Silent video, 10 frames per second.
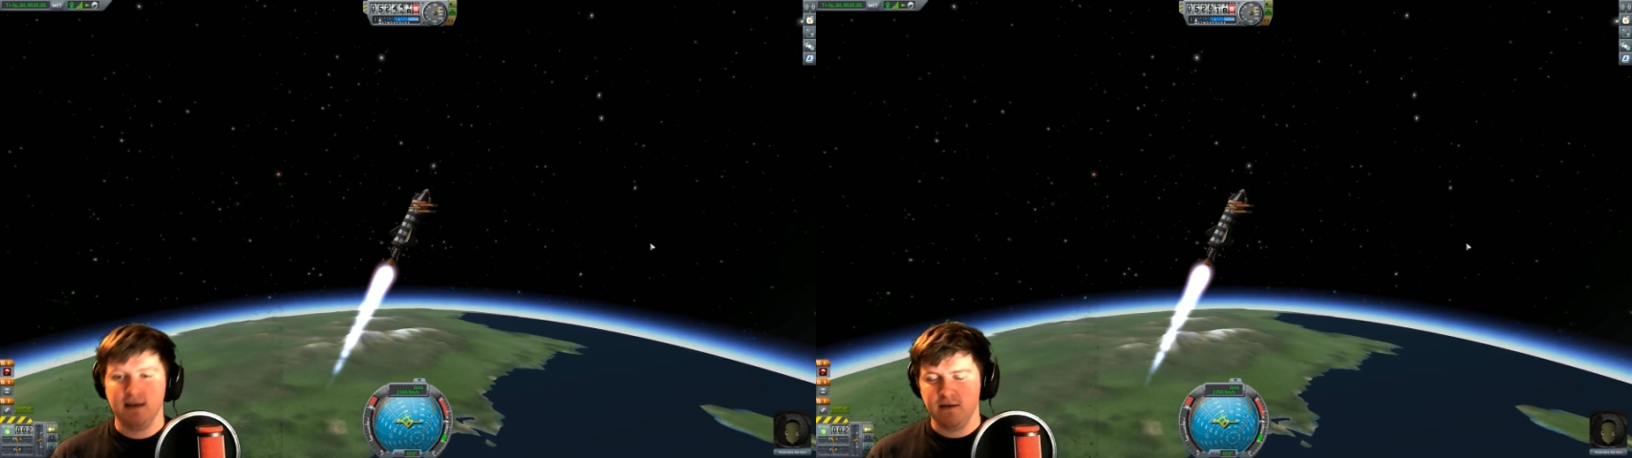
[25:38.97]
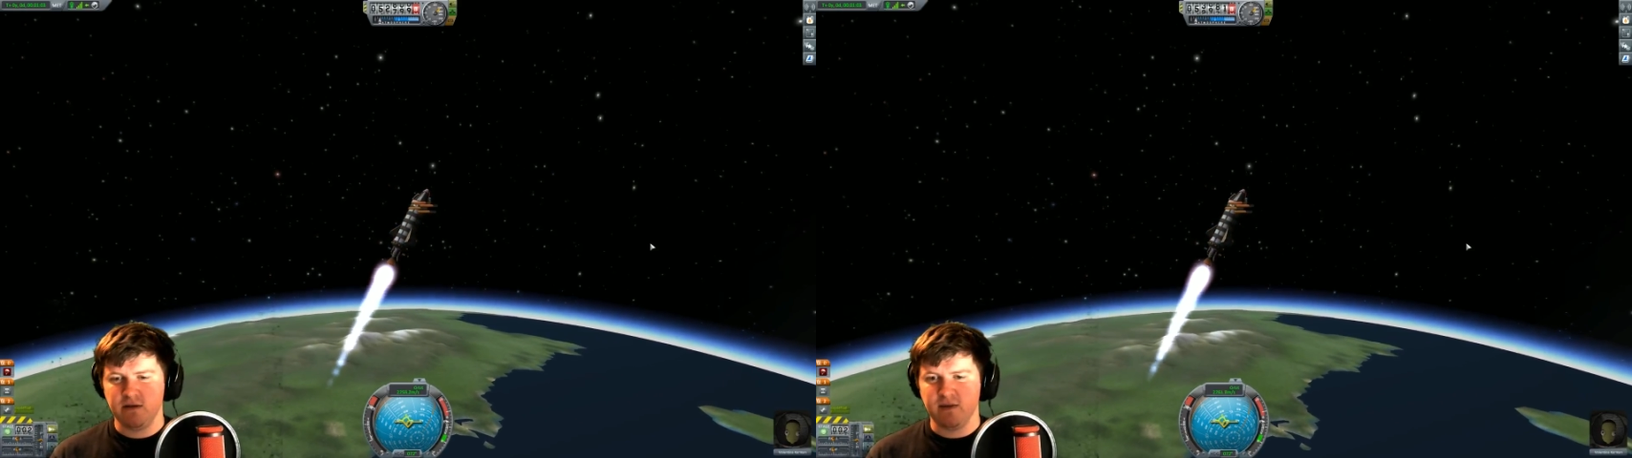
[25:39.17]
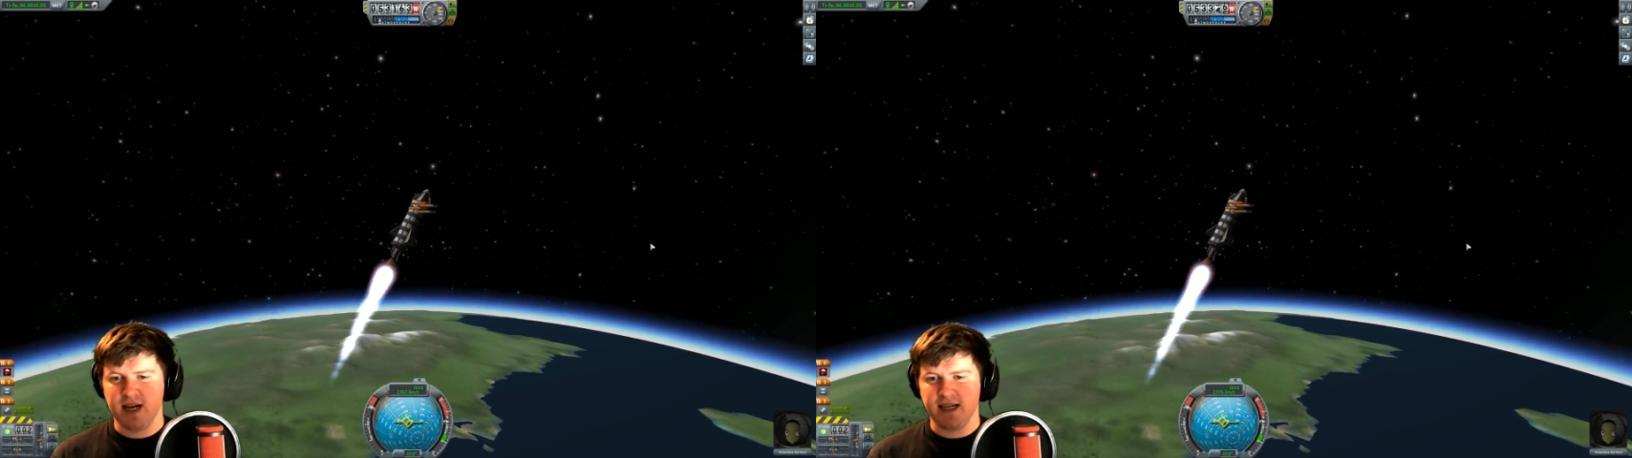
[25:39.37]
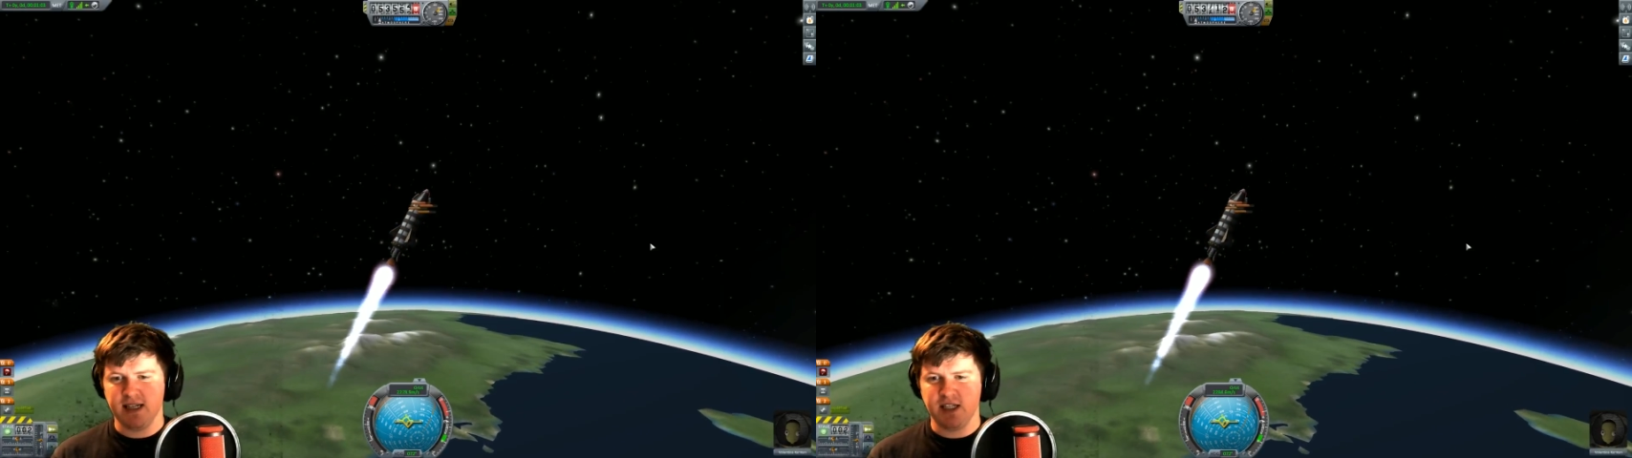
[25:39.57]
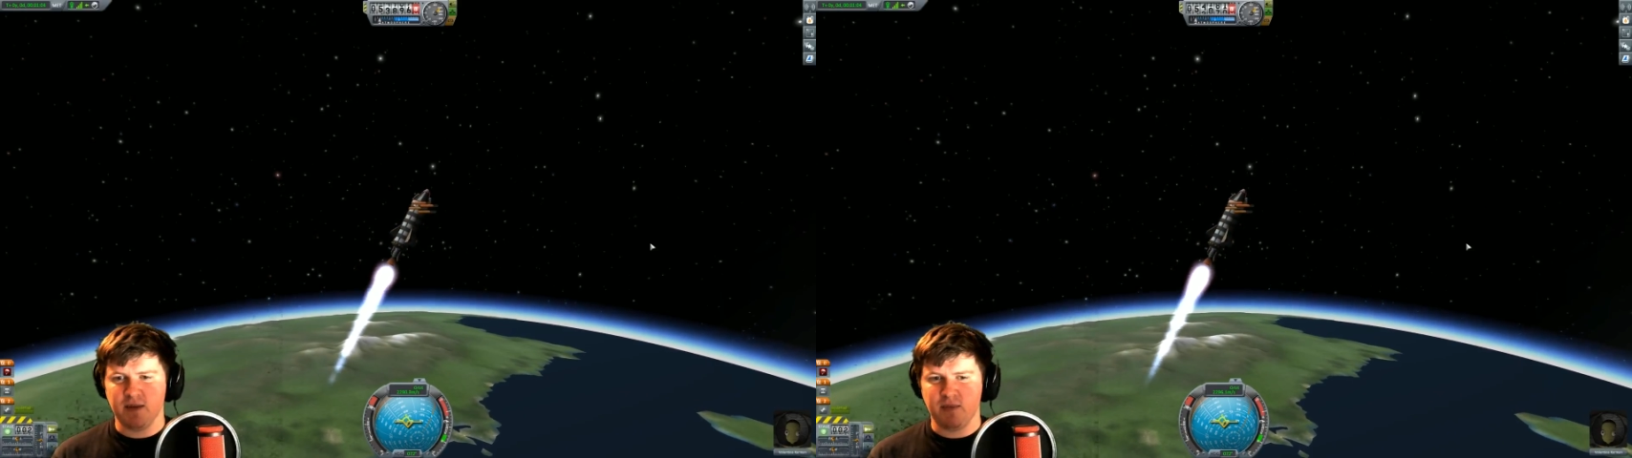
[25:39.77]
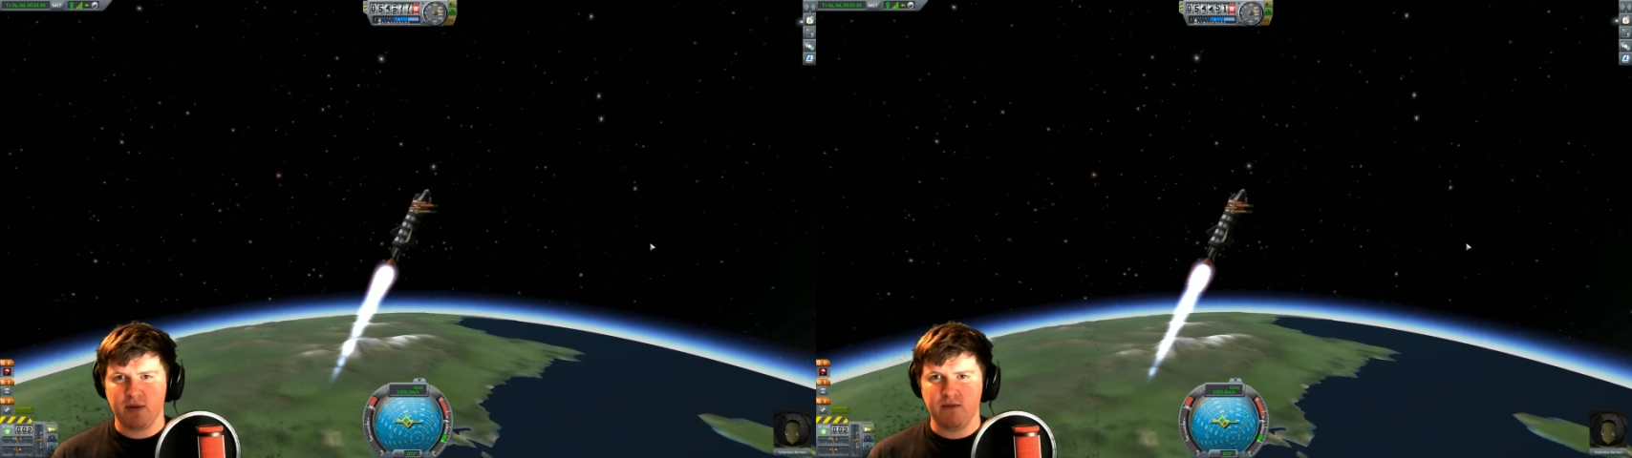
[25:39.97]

for my little ship.